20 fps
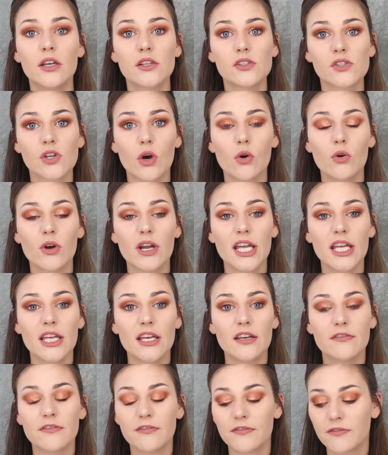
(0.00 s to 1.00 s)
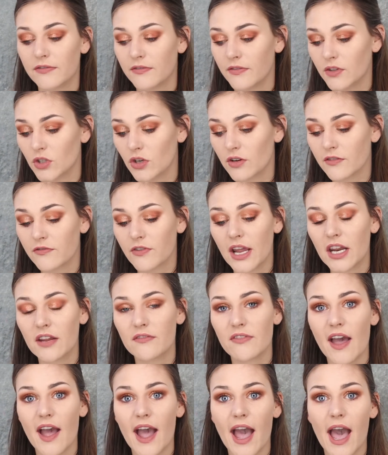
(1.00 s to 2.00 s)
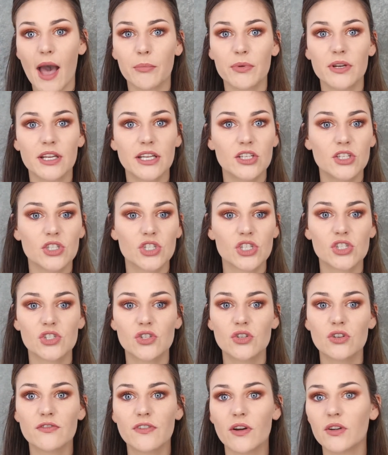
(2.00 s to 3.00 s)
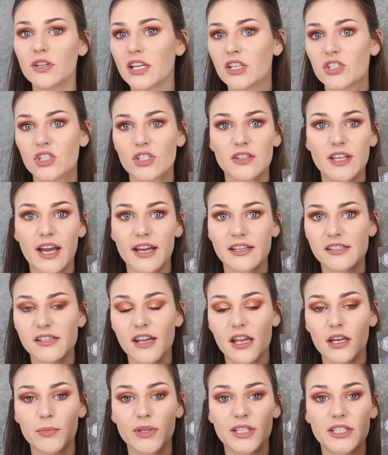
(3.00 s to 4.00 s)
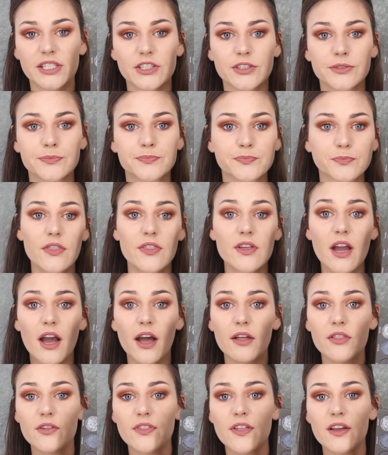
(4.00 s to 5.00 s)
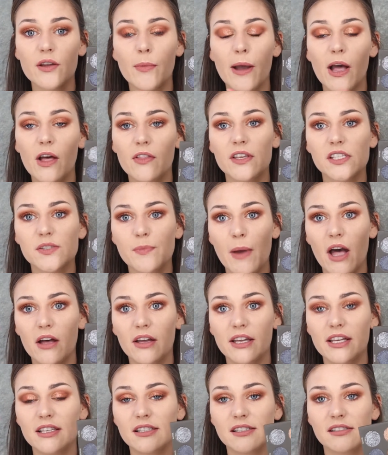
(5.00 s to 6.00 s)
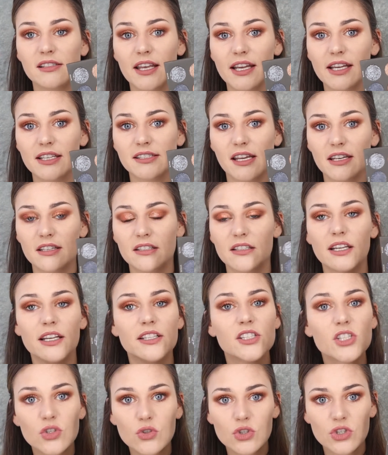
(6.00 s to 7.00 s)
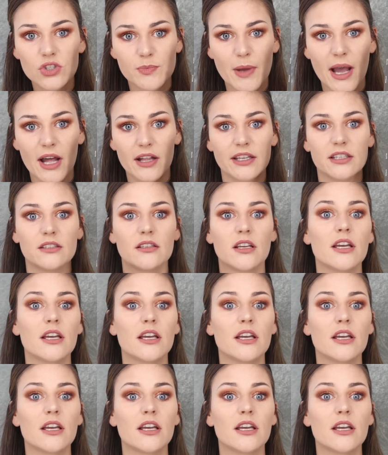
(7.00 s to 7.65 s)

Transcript: So if you're afraid of that happening, just do your foundation last, not a big deal. The other thing about this palette is, like I said, it's a neutrals palette.